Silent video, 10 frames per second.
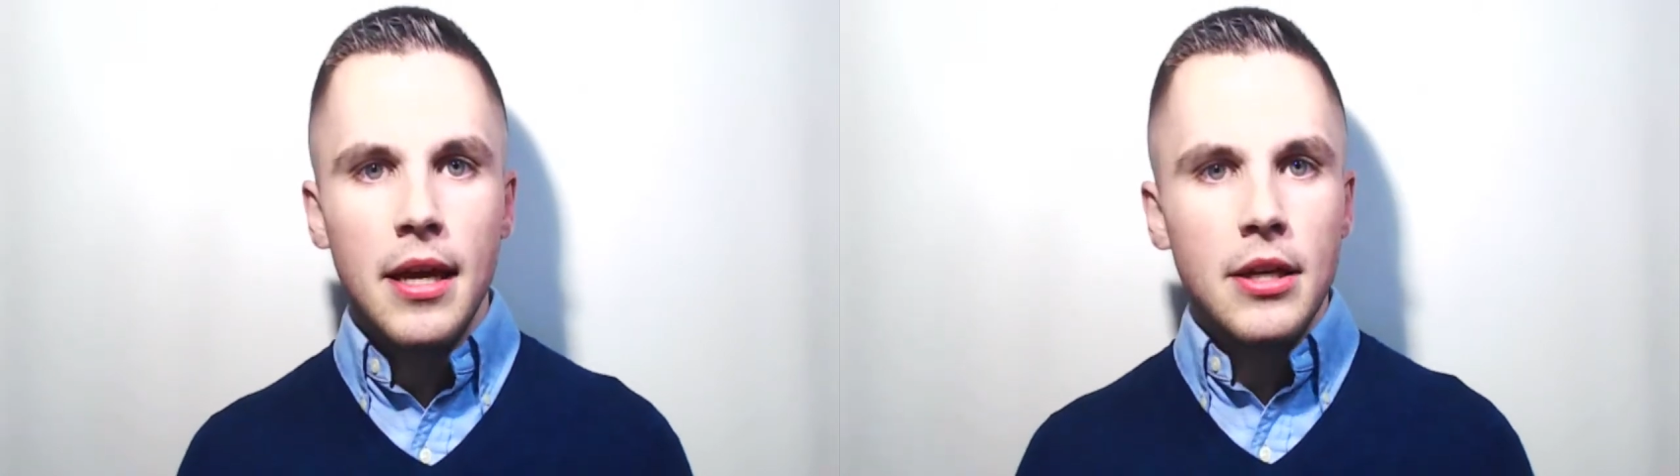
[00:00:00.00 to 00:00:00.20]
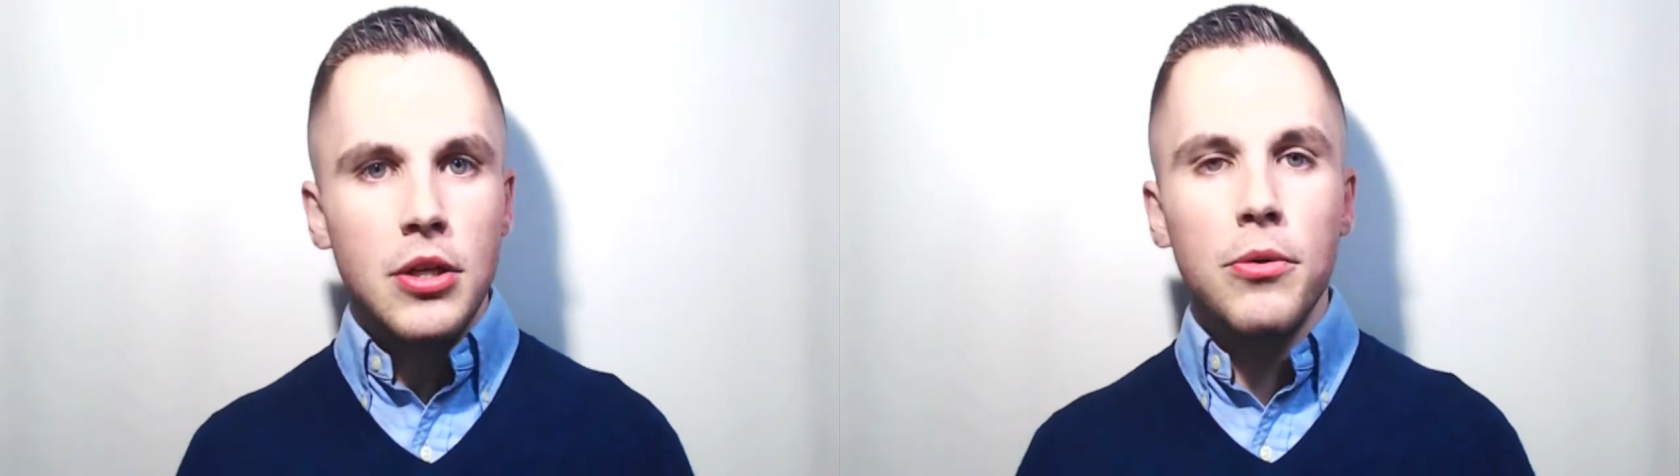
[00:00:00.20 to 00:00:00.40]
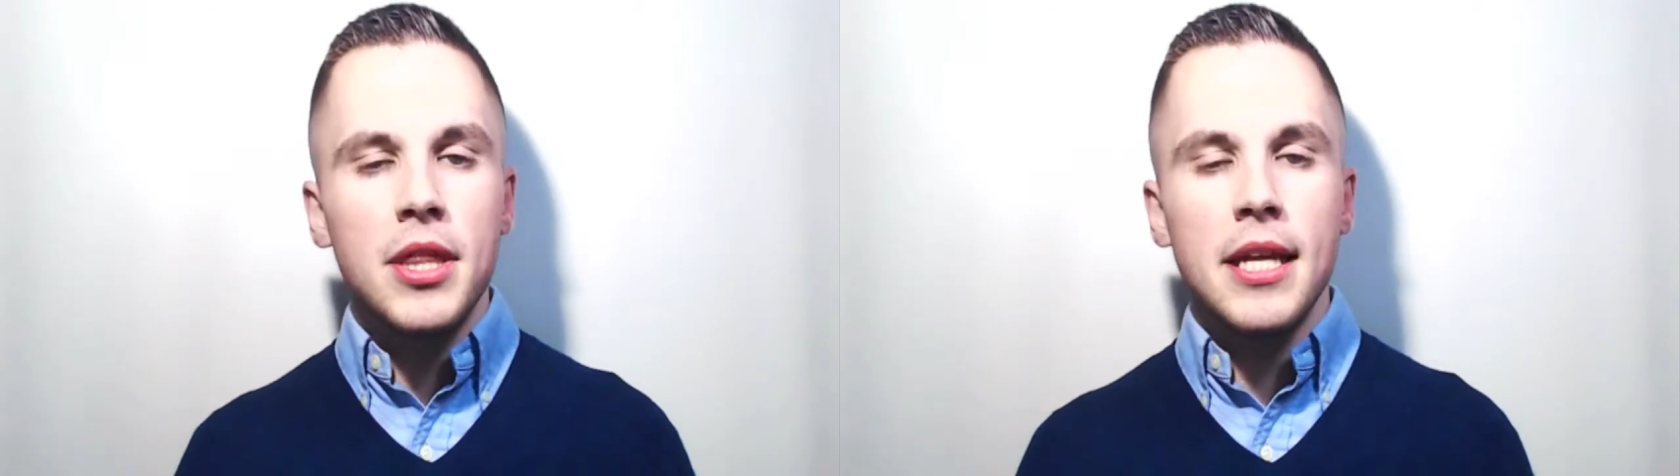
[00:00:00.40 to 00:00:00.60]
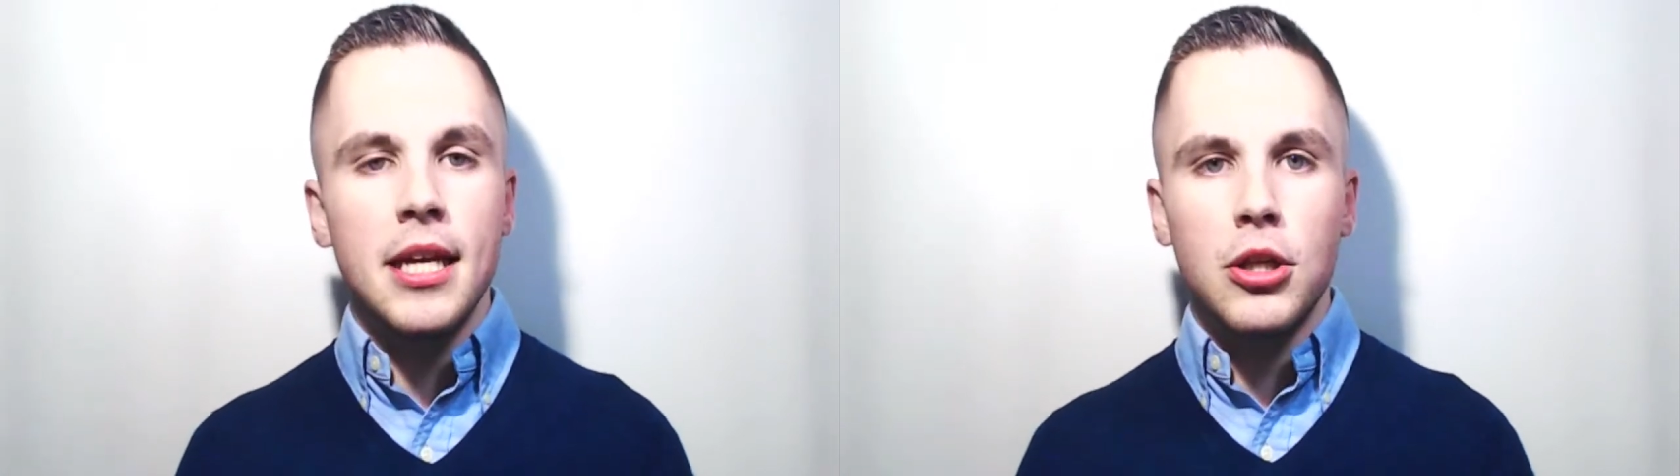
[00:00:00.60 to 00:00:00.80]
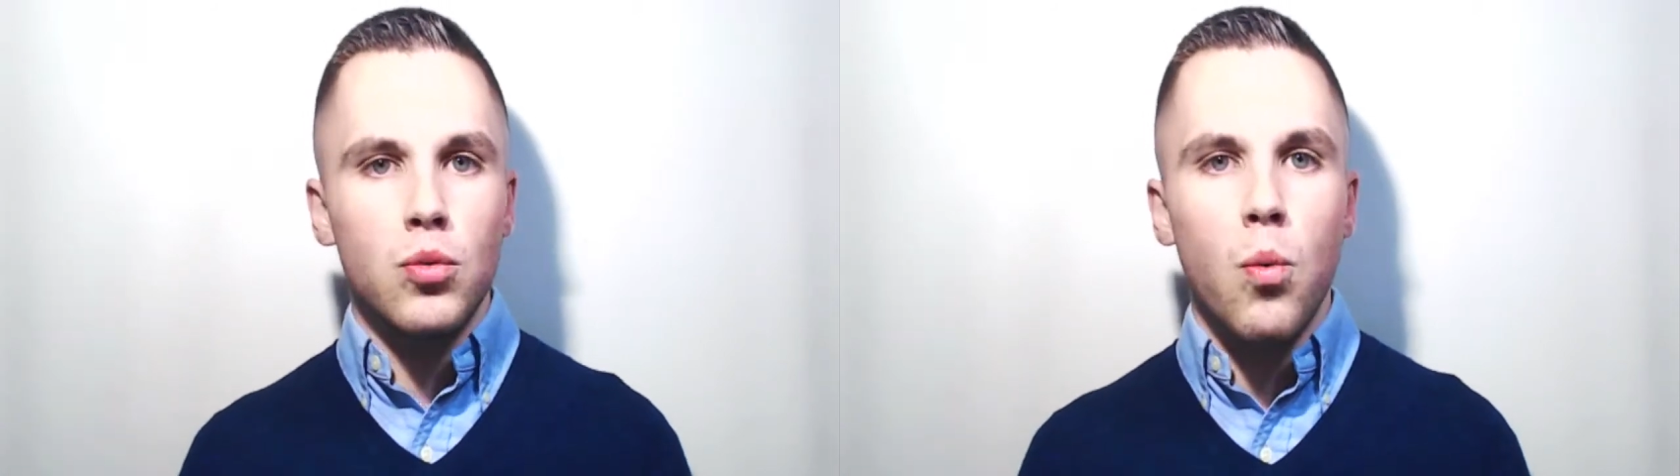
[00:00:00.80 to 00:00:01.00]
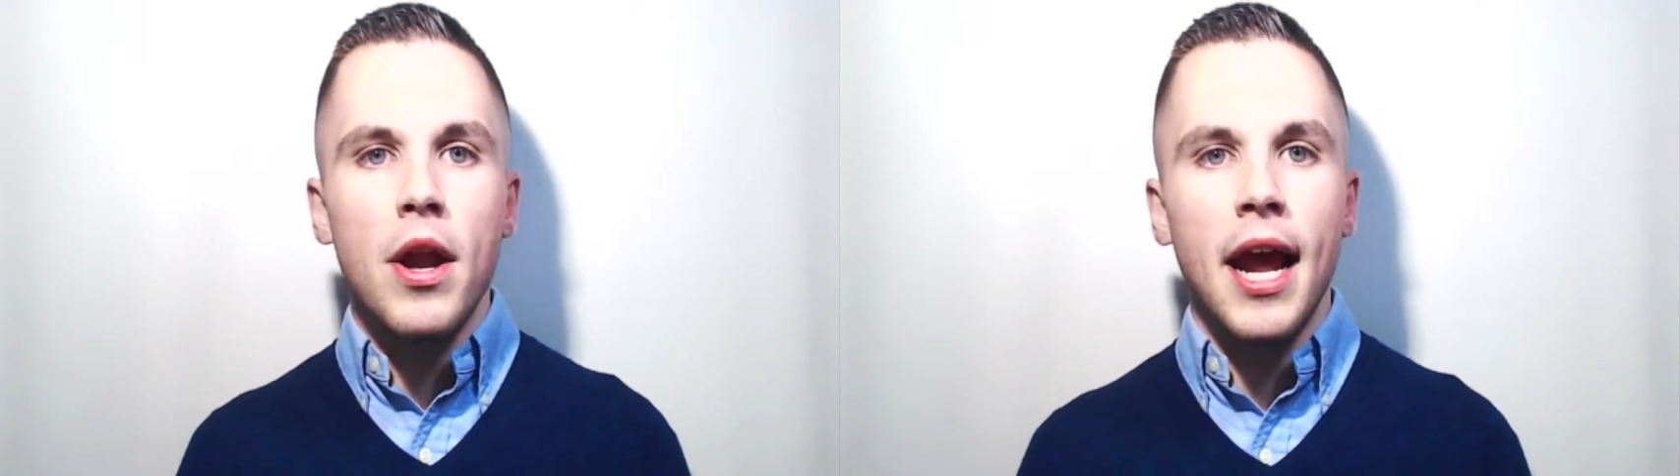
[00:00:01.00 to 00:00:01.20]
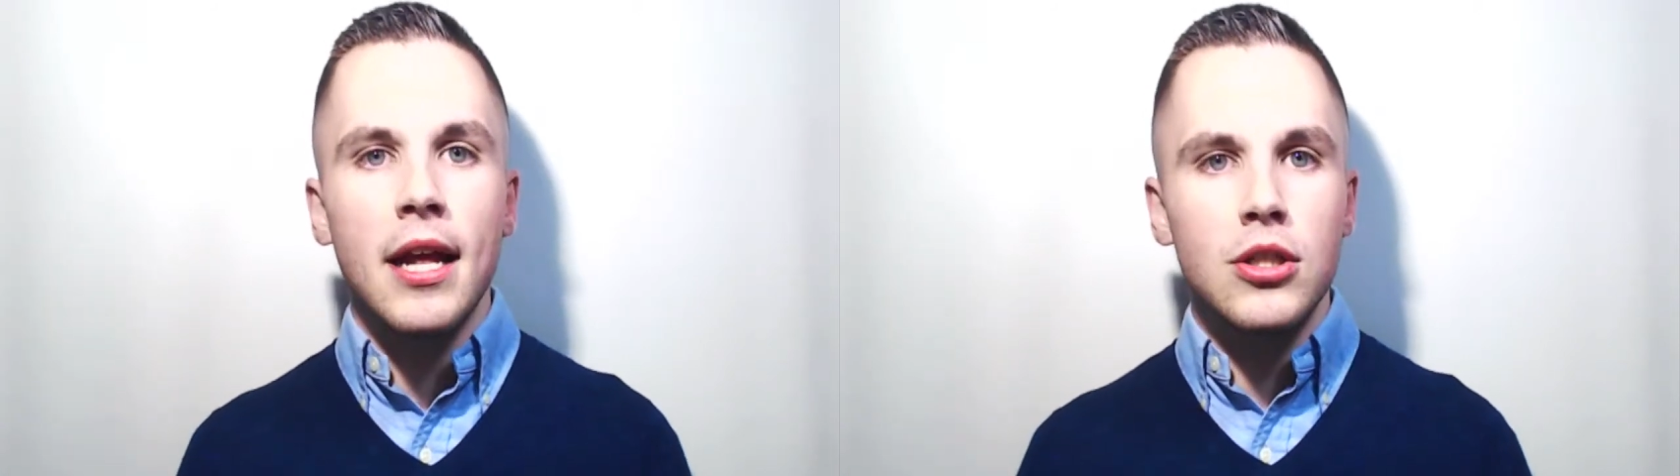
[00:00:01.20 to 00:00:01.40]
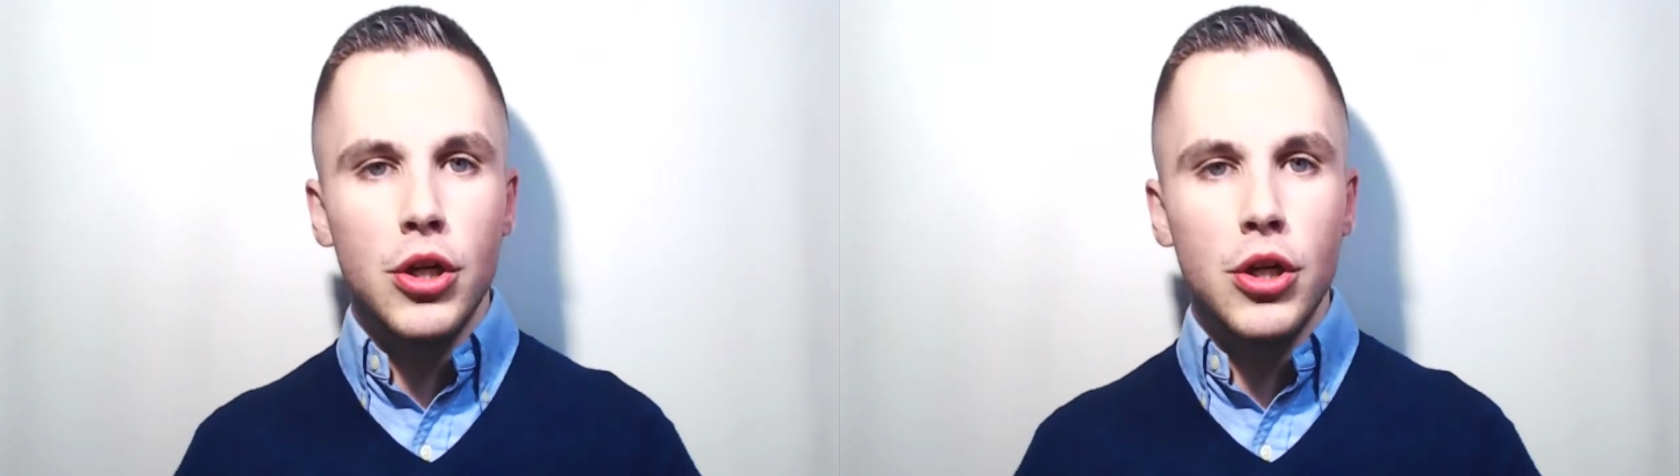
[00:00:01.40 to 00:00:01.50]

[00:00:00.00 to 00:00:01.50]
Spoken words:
Don't think that there's one answer.